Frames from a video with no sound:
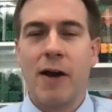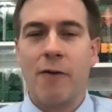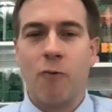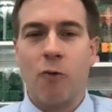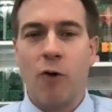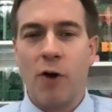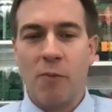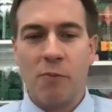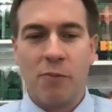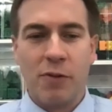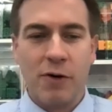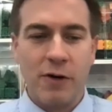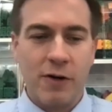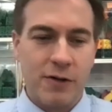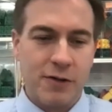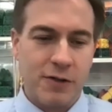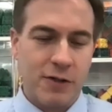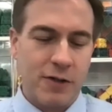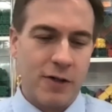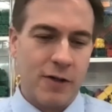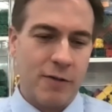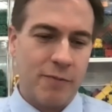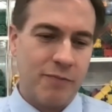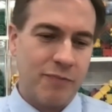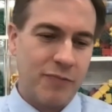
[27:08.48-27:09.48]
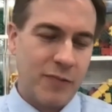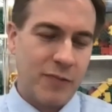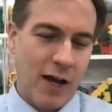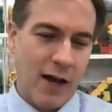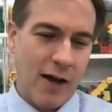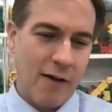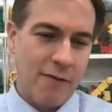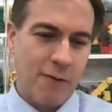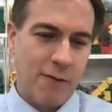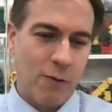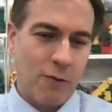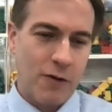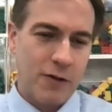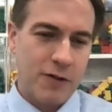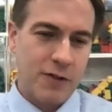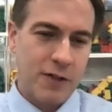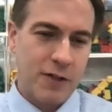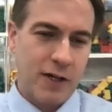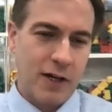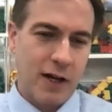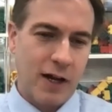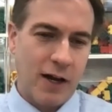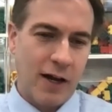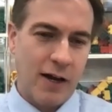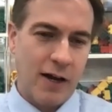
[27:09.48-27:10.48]
one person
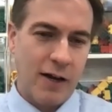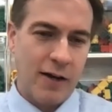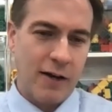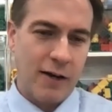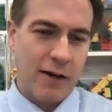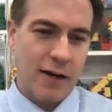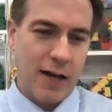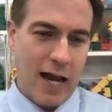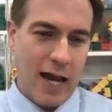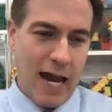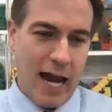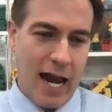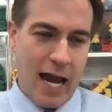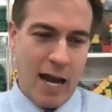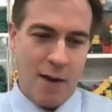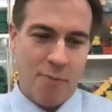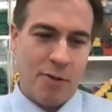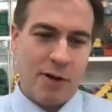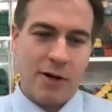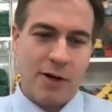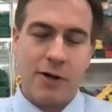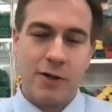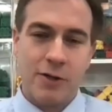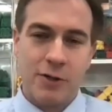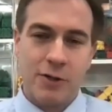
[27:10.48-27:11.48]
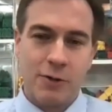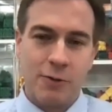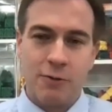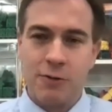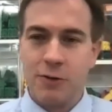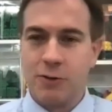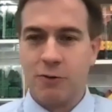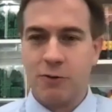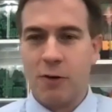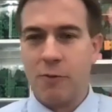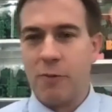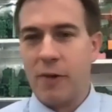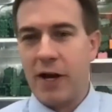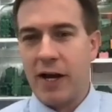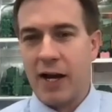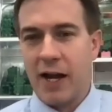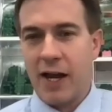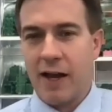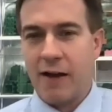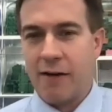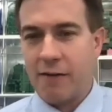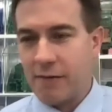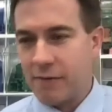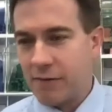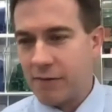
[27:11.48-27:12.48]
focusing on a pair of shoes, or we might
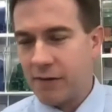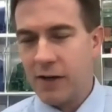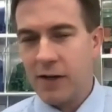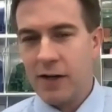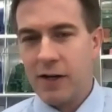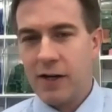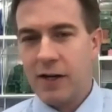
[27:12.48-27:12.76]
have